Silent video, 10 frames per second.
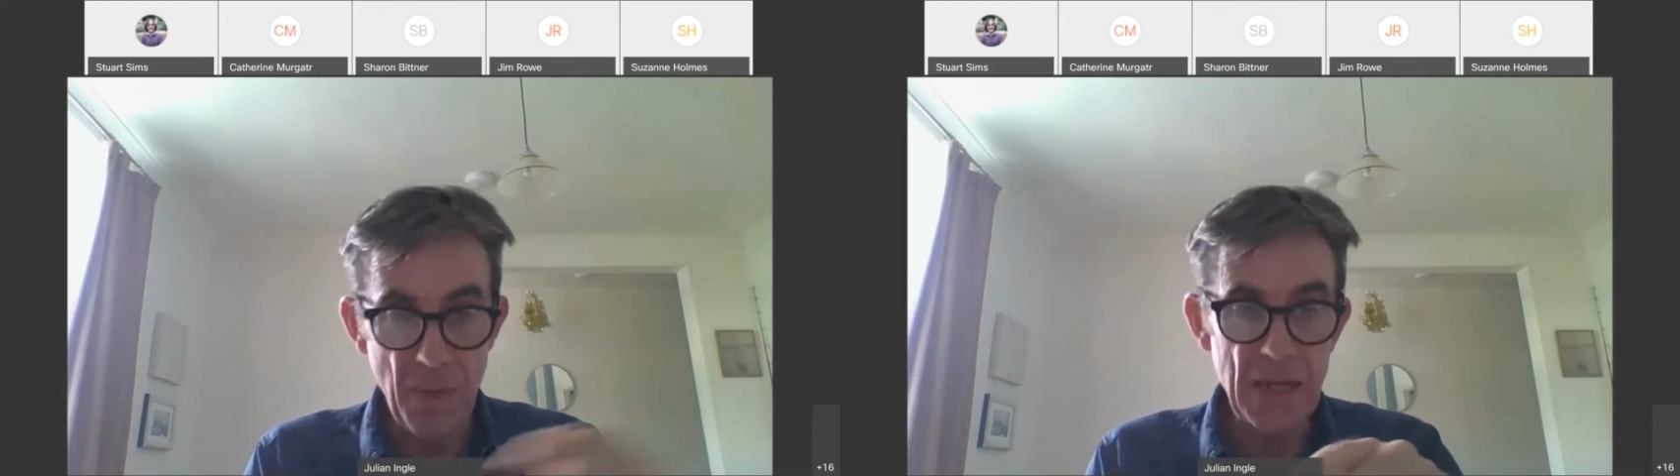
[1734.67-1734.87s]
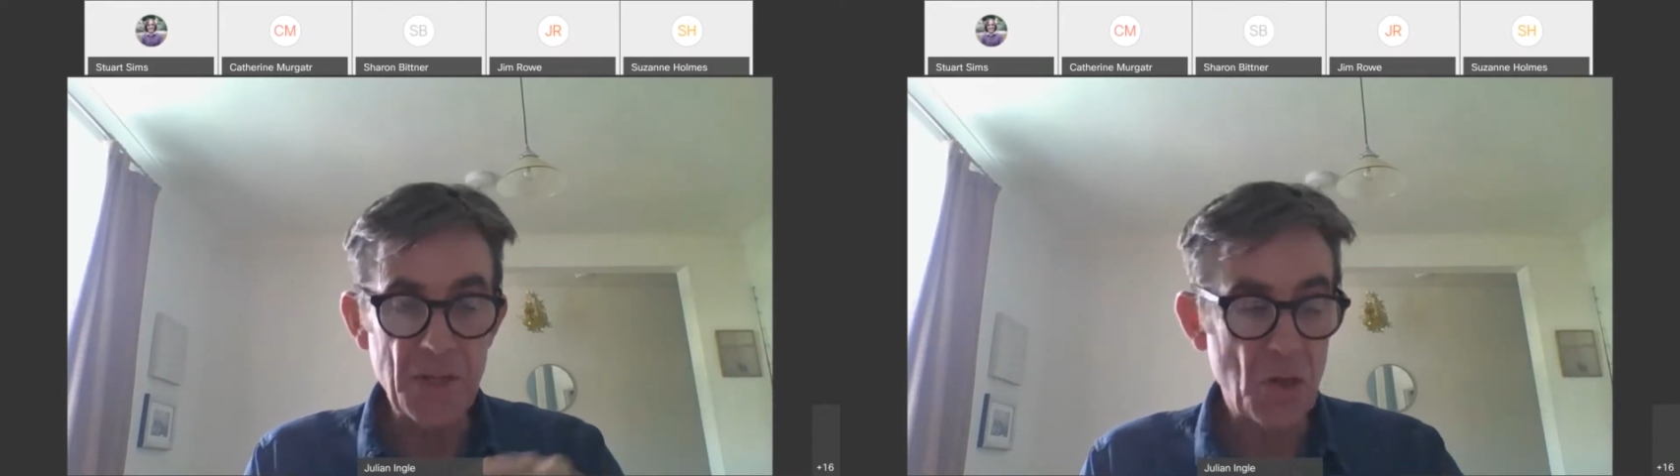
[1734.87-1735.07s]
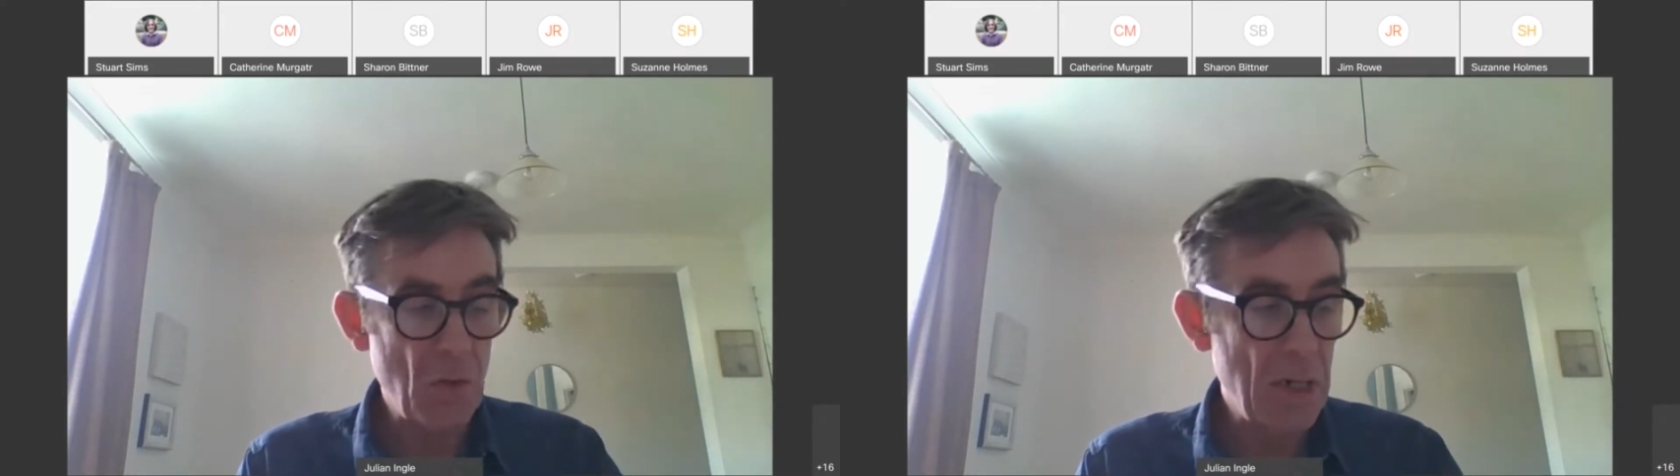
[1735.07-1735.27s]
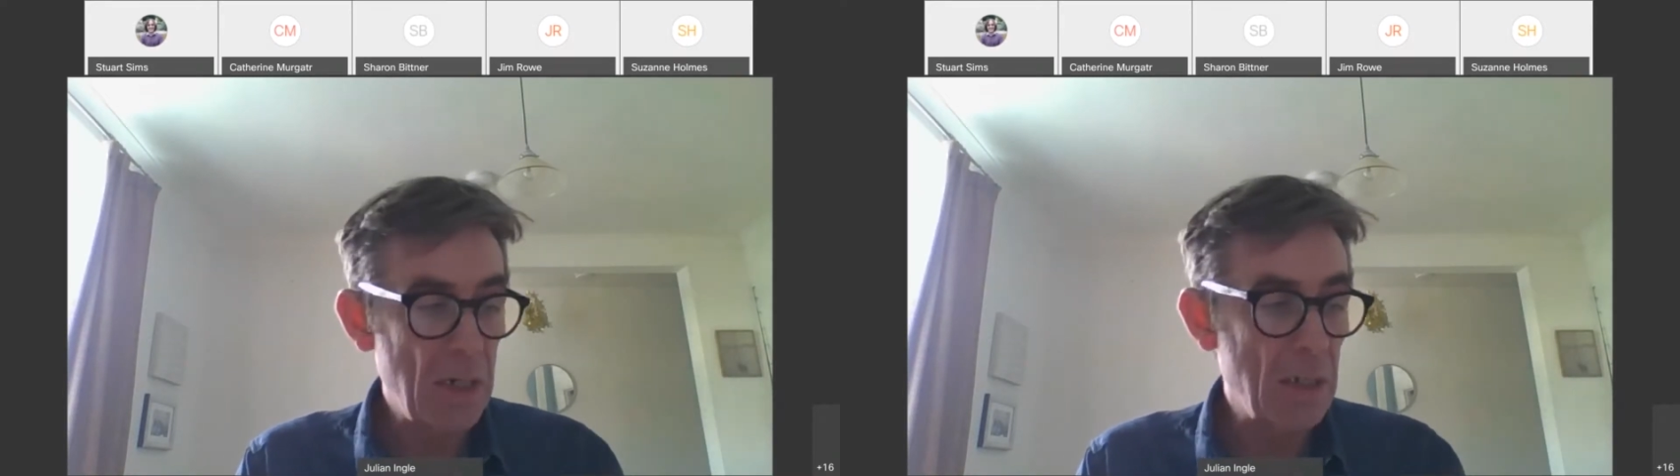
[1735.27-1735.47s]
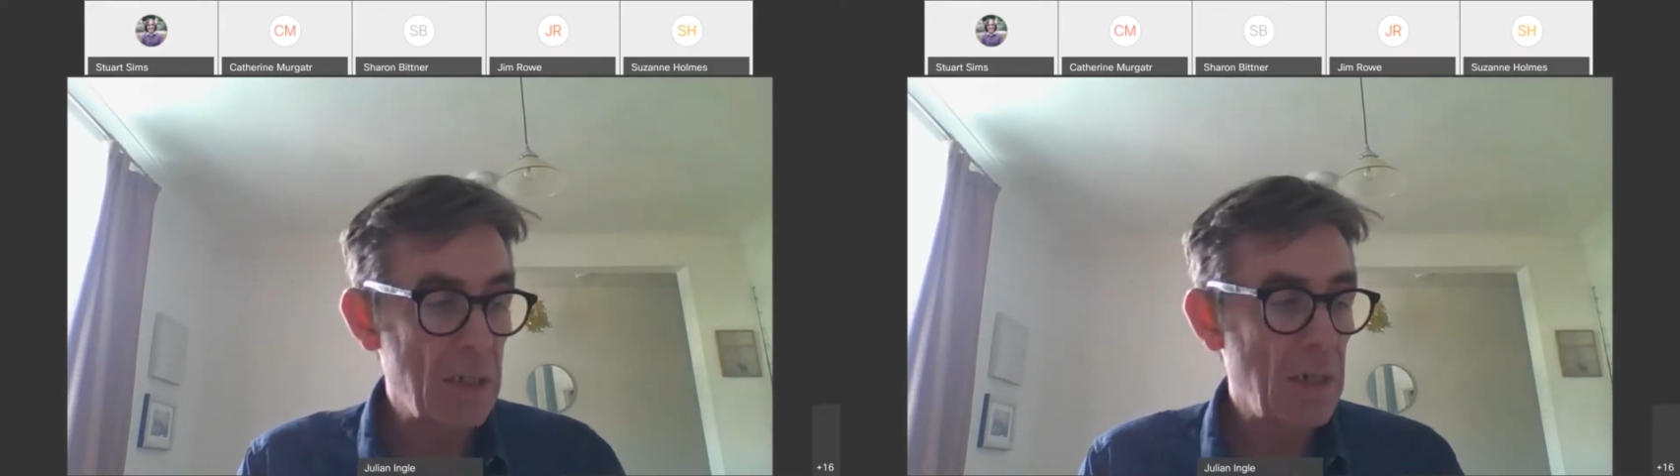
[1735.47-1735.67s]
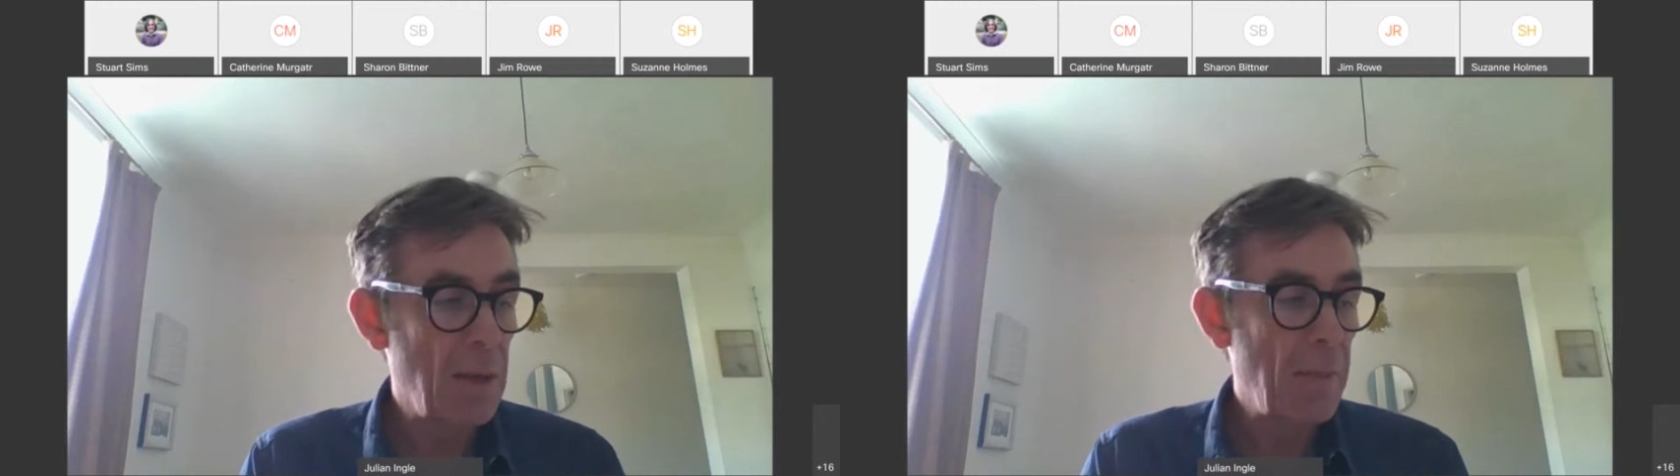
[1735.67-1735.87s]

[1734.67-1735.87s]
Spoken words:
their screens.